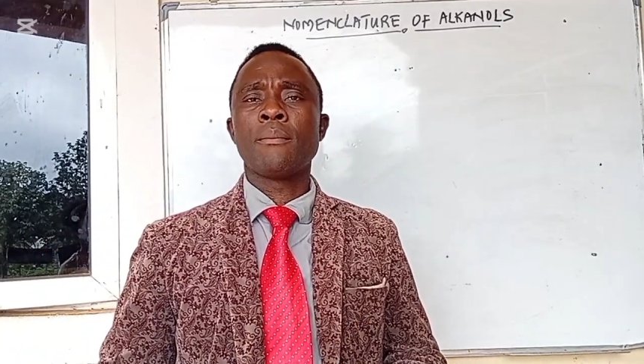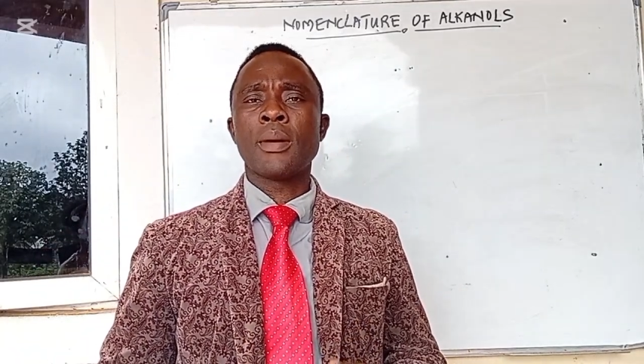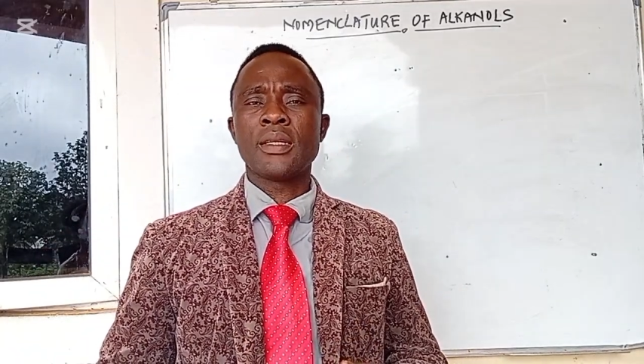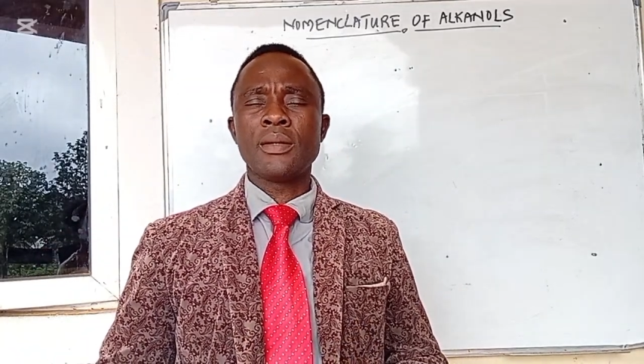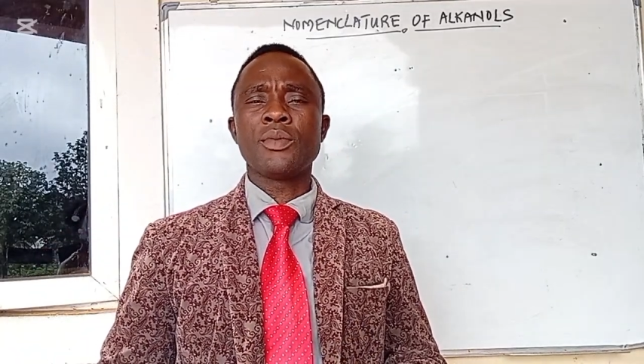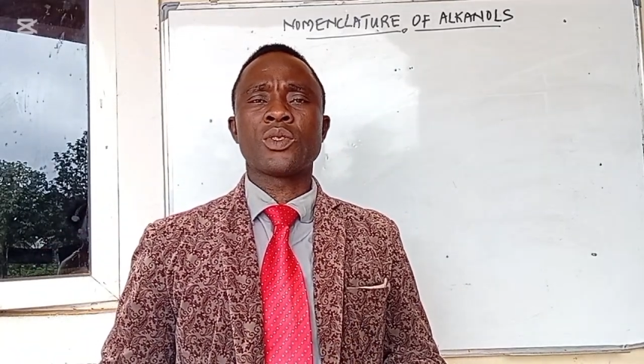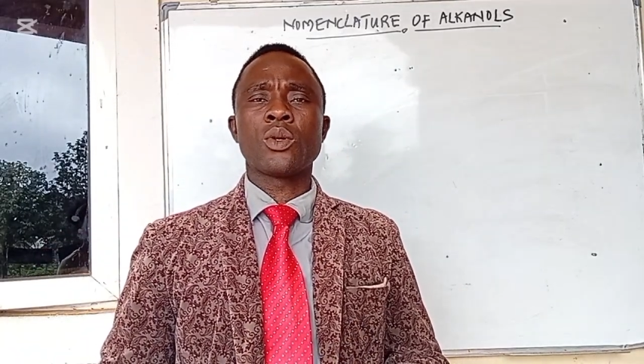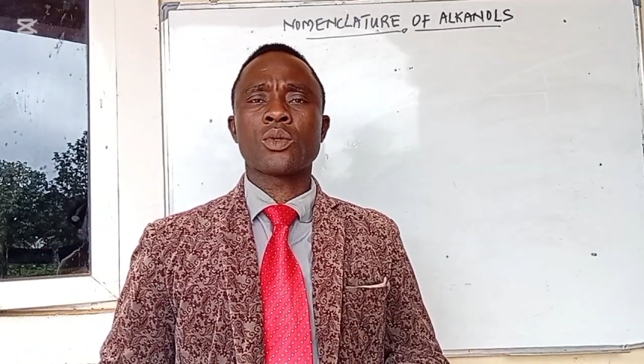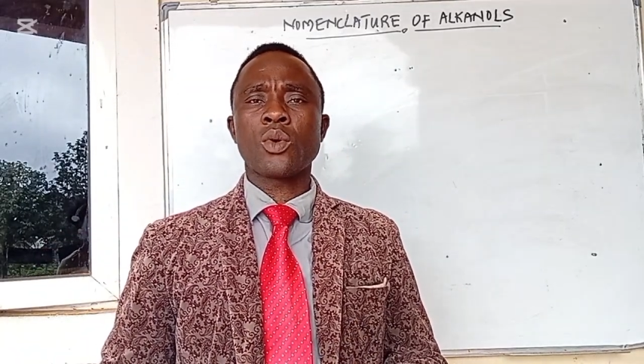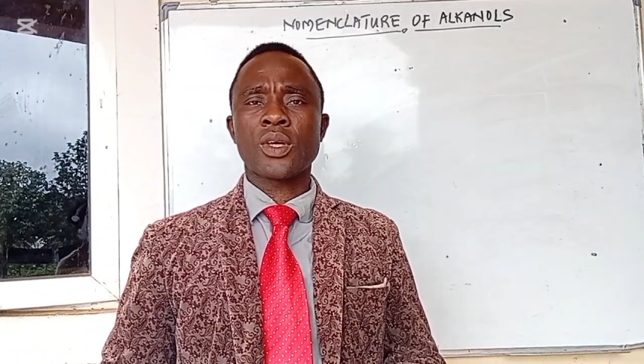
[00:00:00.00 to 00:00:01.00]
My name is
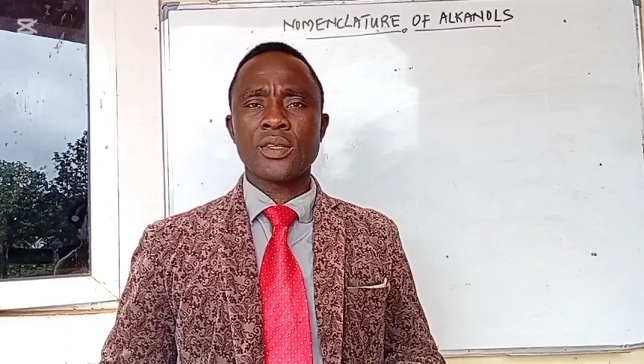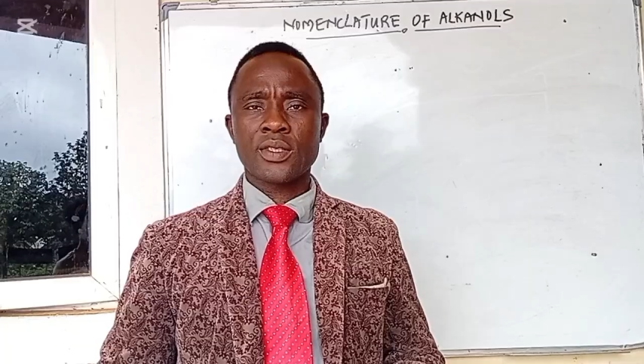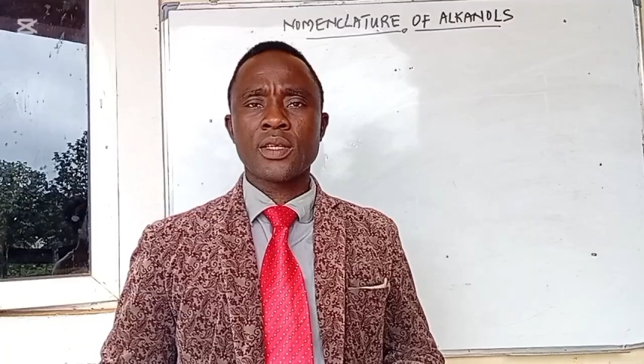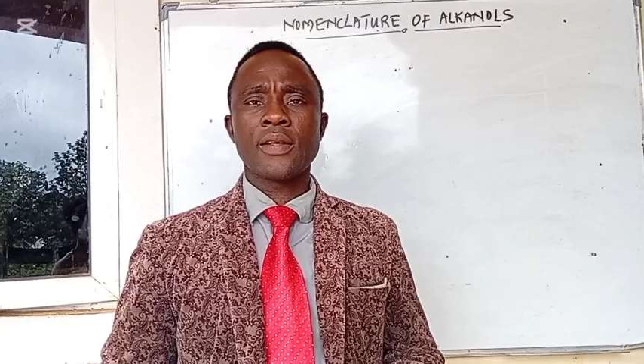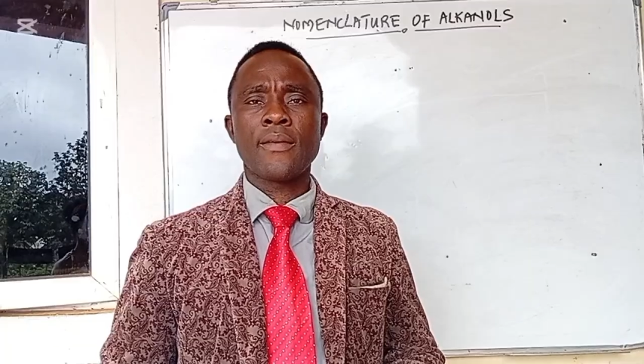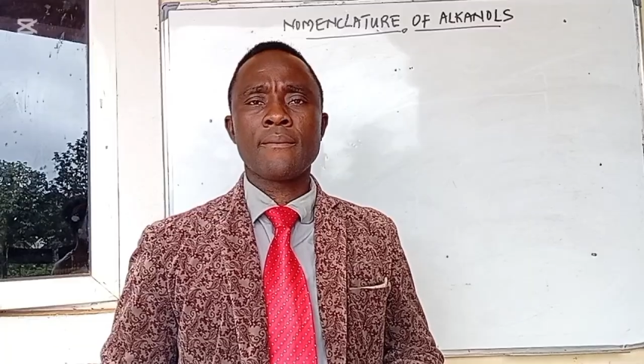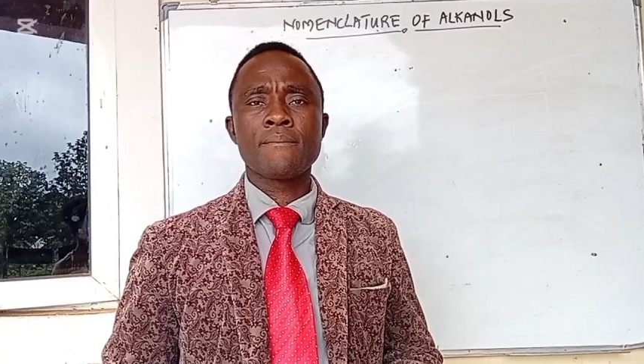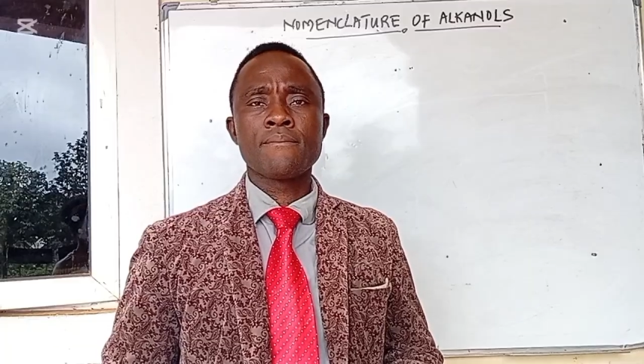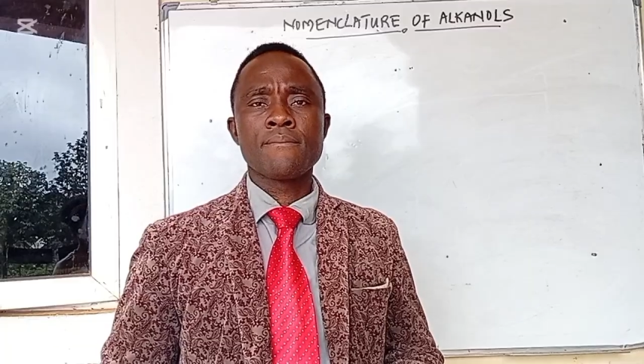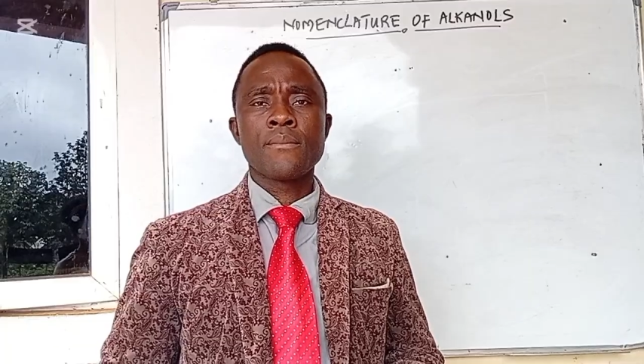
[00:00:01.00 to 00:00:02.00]
Dr. Kingsley.
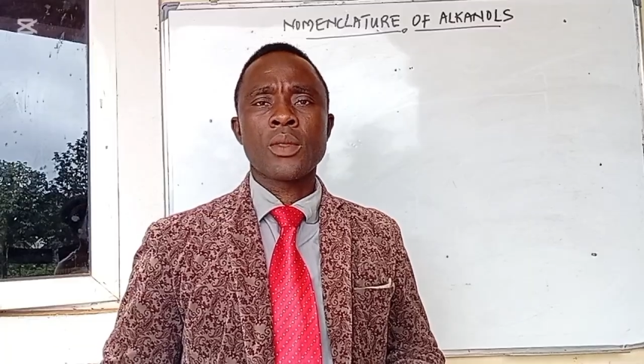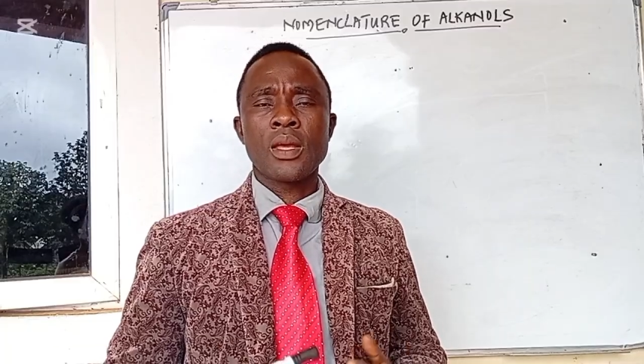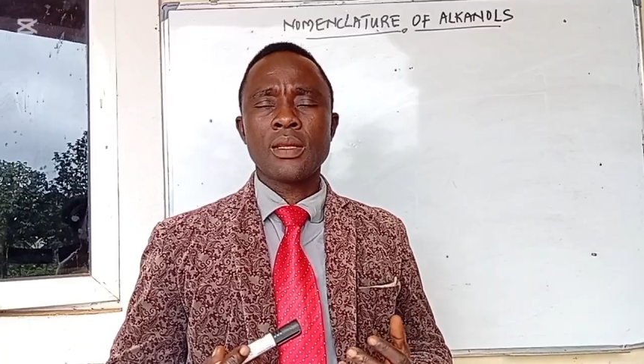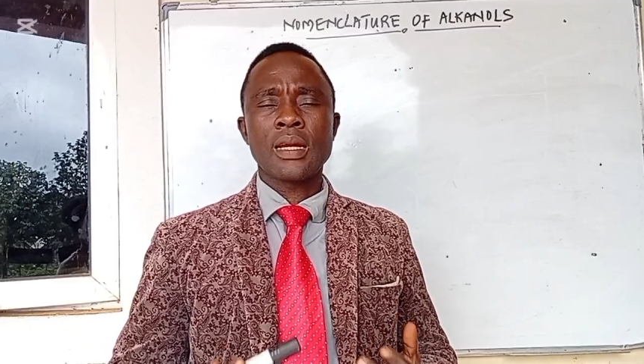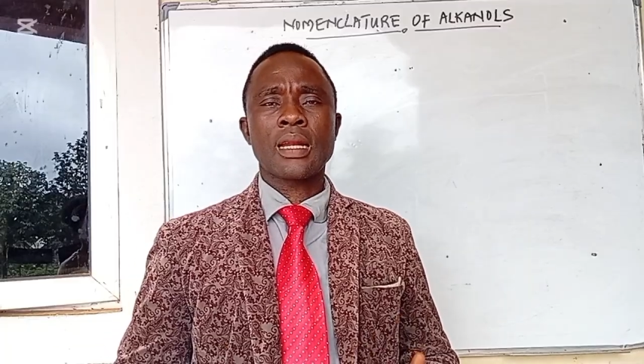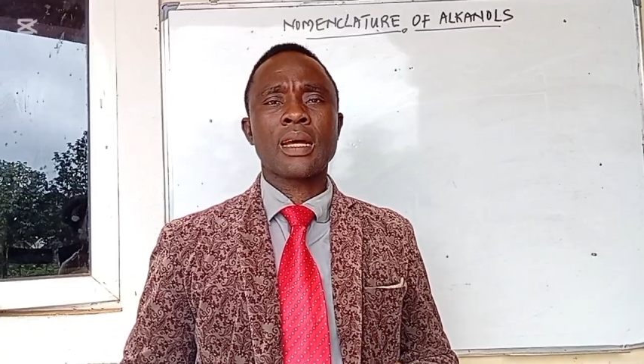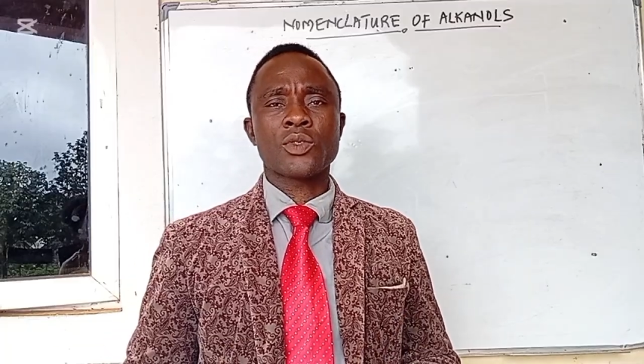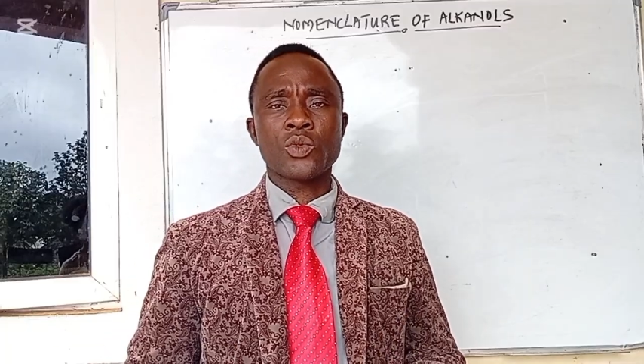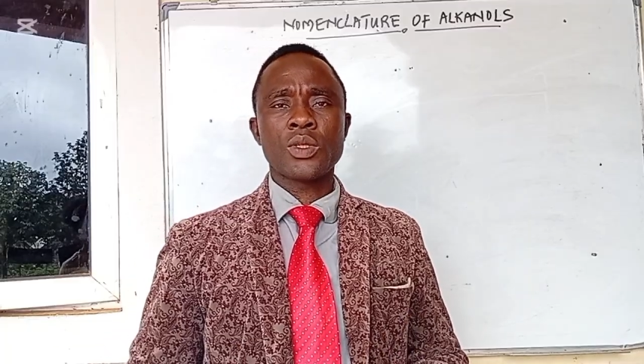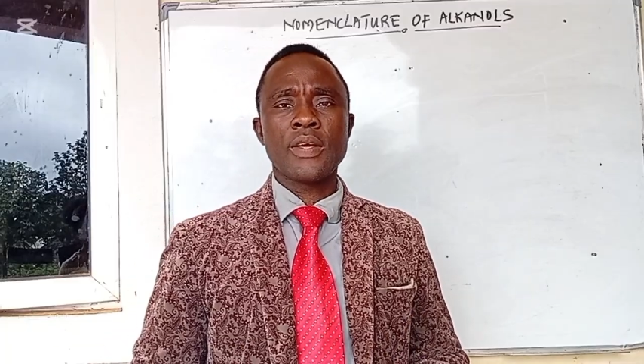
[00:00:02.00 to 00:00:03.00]
In my
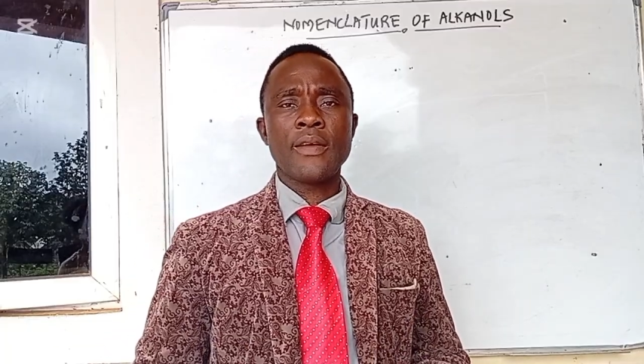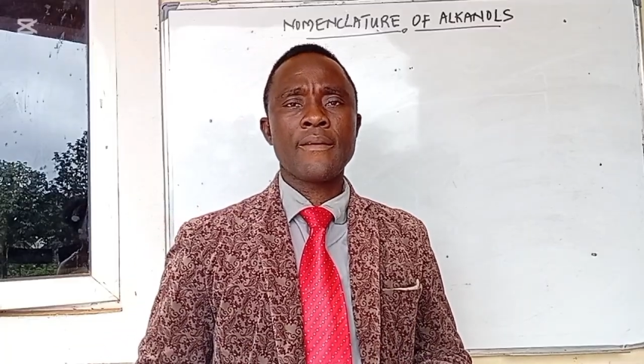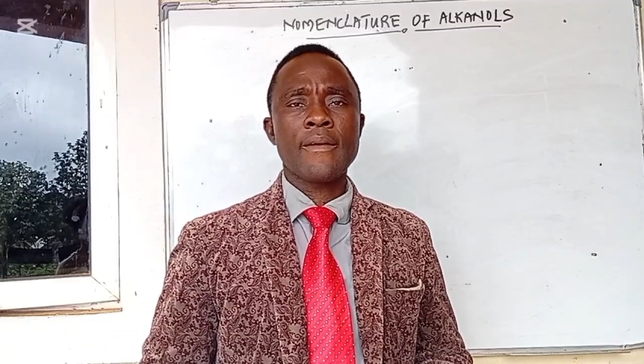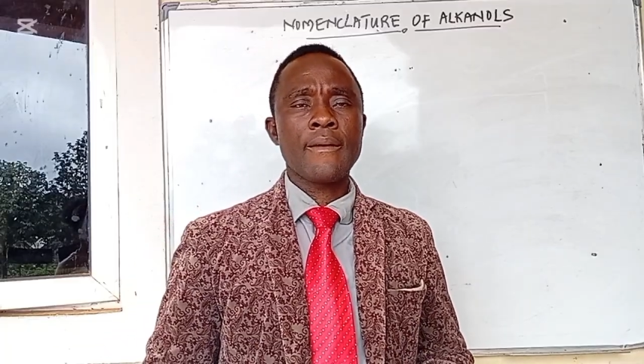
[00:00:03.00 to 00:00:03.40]
class today,